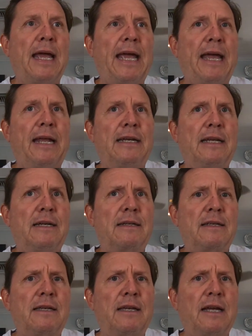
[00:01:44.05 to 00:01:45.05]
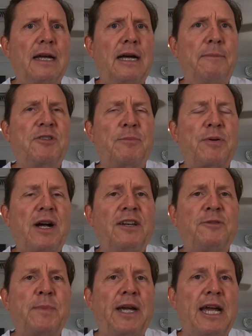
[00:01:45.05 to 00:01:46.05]
and I'm
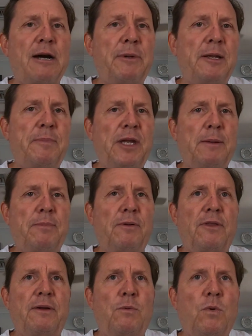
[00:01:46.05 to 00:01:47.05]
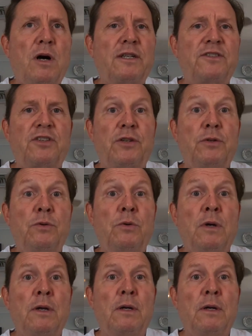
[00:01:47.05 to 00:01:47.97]
surprised by how many people that want to